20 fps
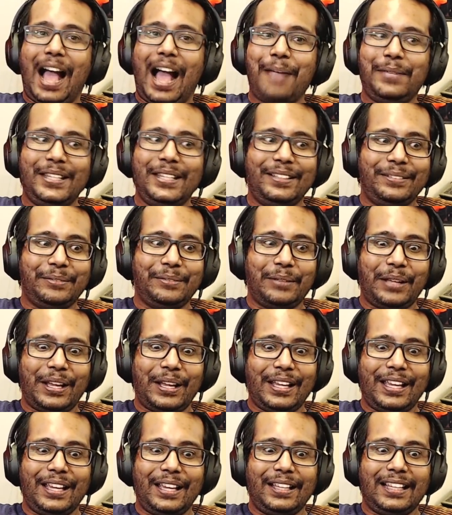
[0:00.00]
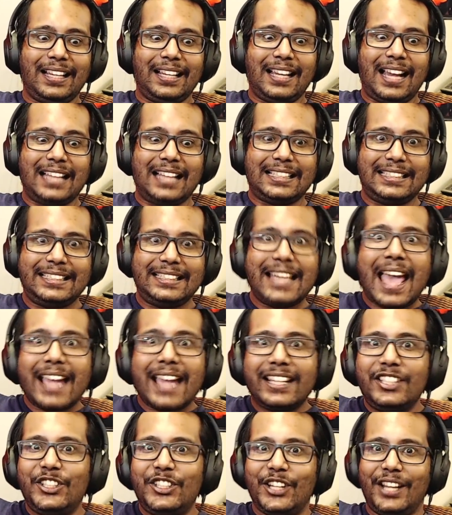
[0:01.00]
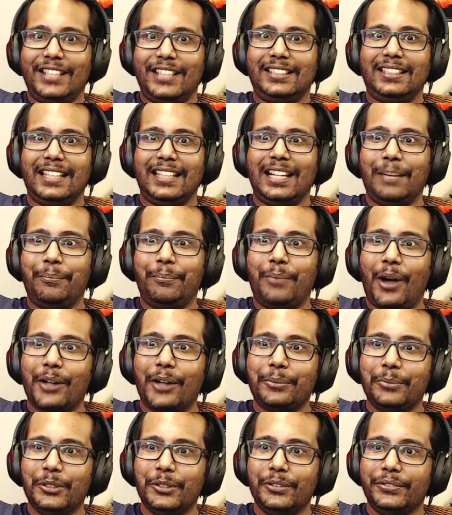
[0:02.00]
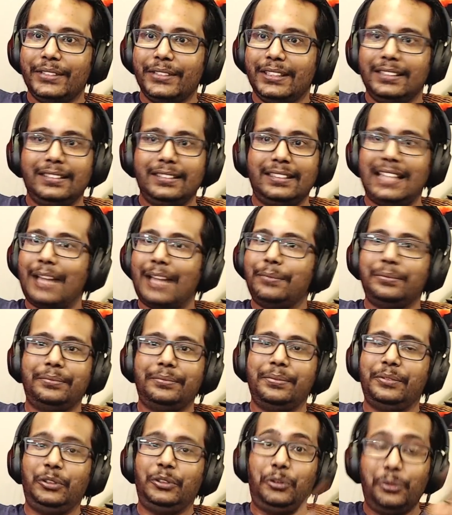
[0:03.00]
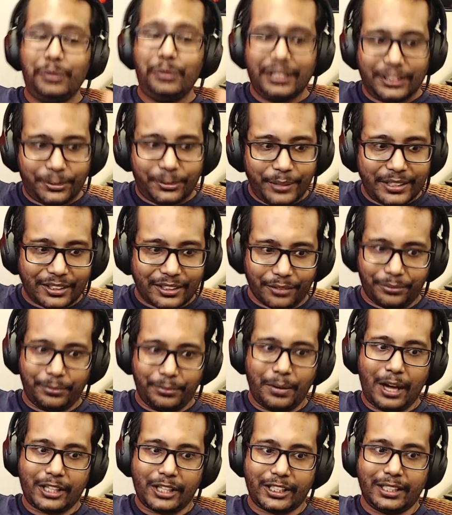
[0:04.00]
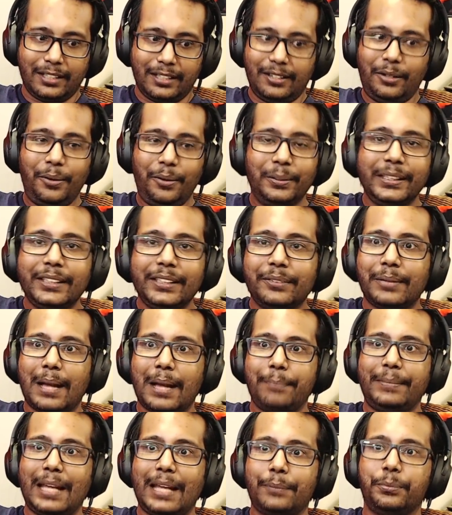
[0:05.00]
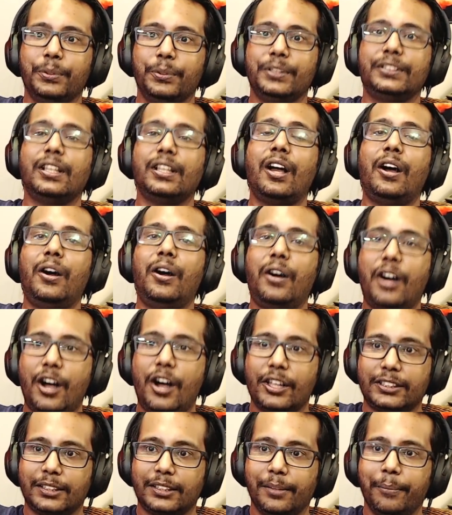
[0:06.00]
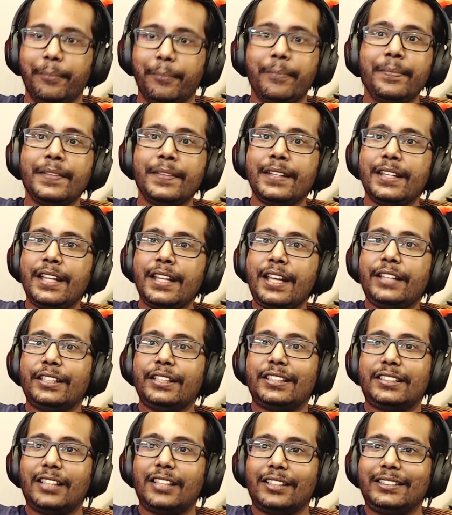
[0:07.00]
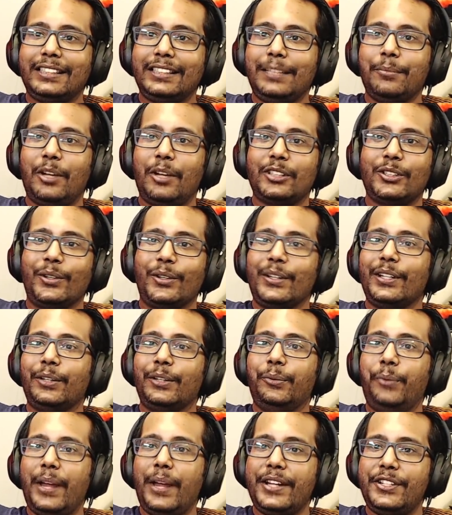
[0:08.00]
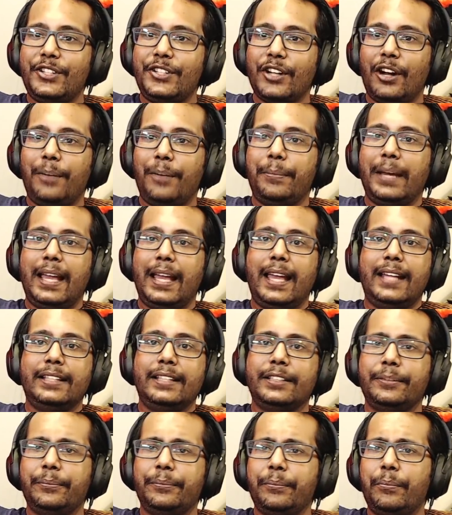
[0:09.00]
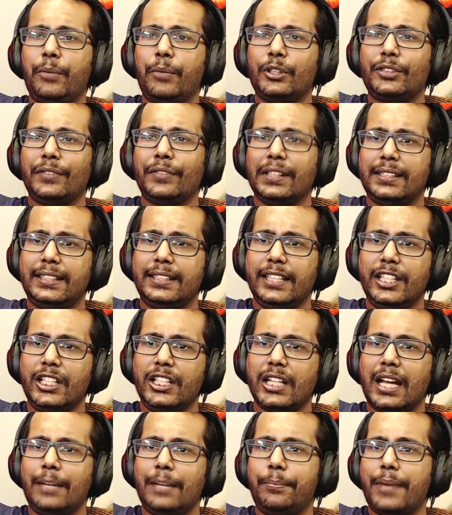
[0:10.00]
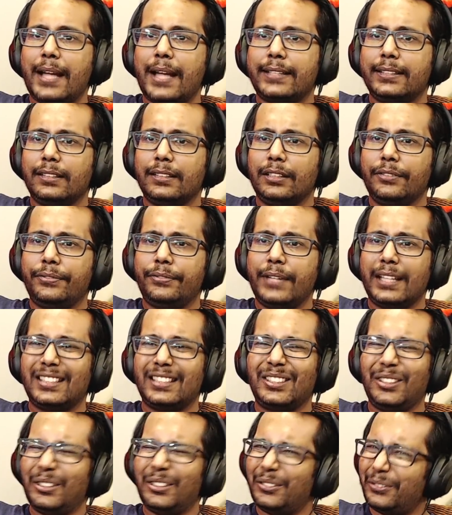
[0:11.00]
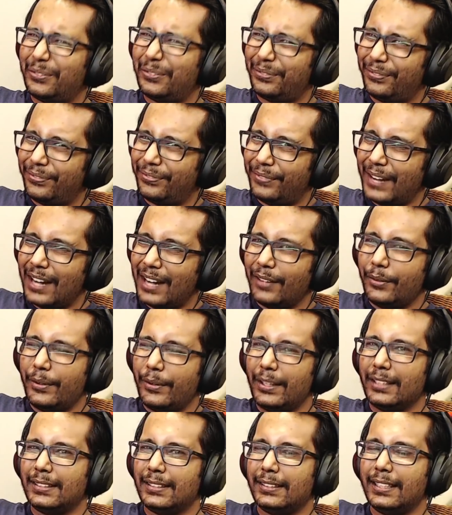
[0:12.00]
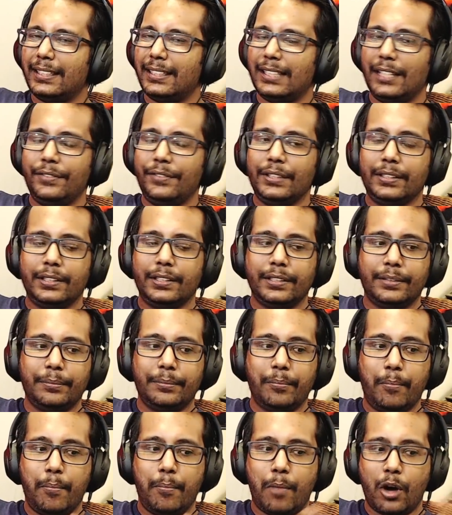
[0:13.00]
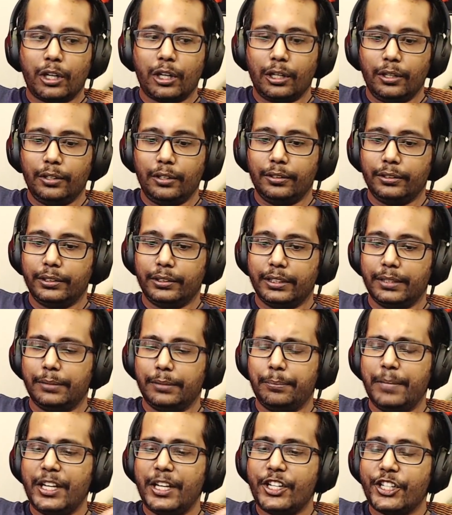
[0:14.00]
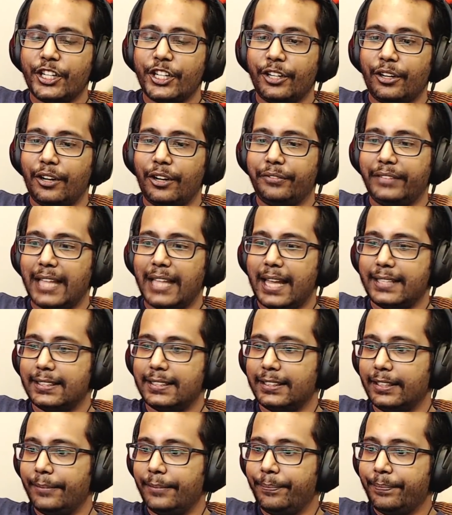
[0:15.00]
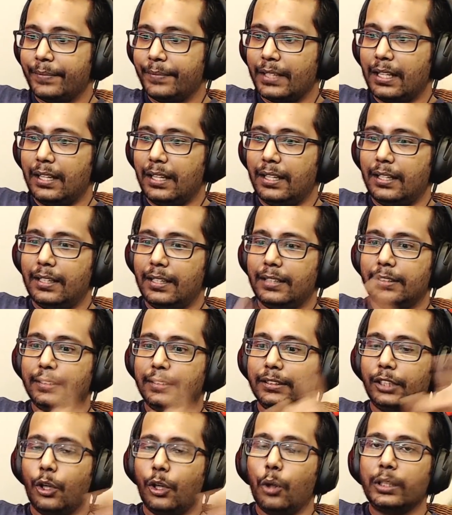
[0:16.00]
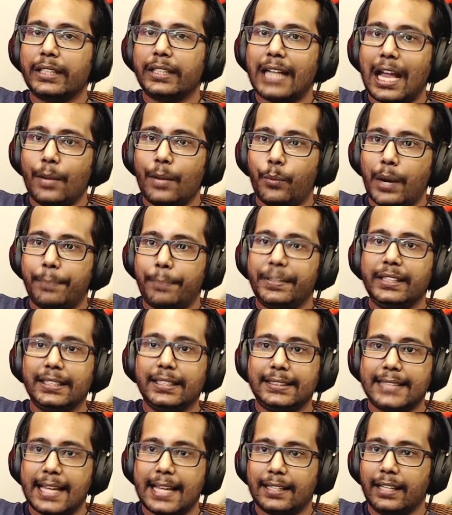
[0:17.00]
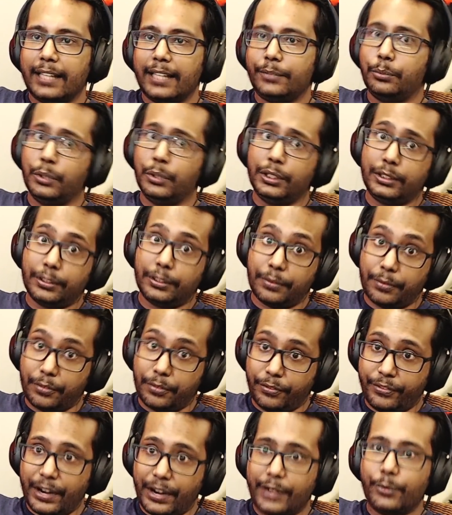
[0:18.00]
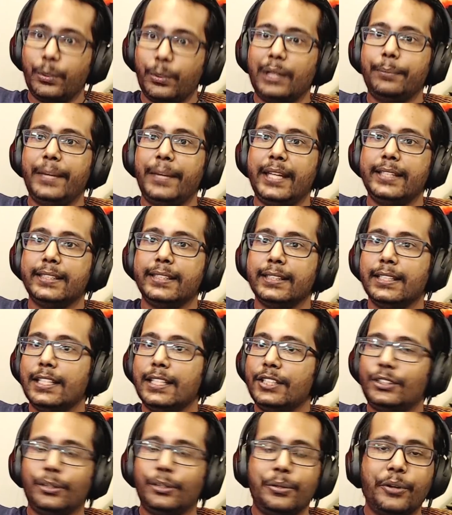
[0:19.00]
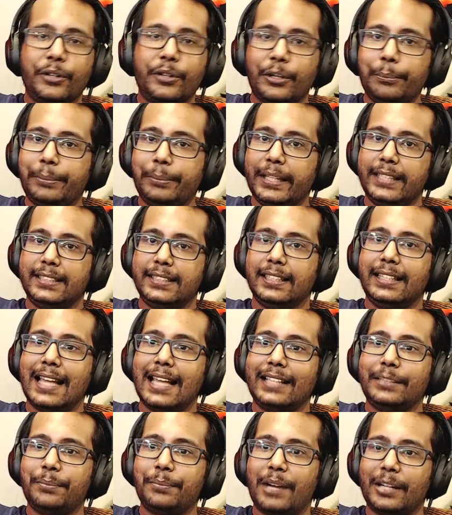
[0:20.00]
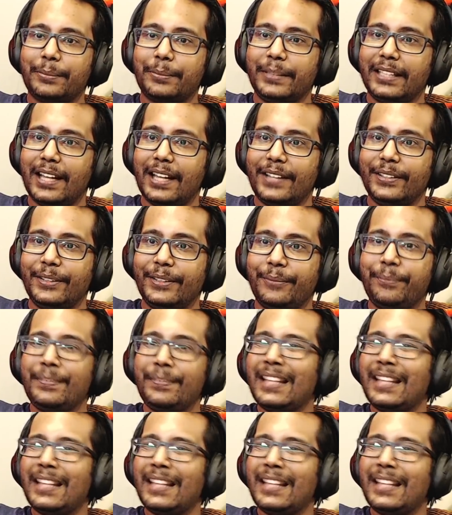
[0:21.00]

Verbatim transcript: I mean, a tank chase in a Bond movie, that through the streets of Russia. Holy crap, that was awesome. The stunt team also did a great job, and most of the CGI and practical effects look fairly realistic. Even the model, the miniature of that GoldenEye weapon, the satellite, was very well made. So no complaints in that department either.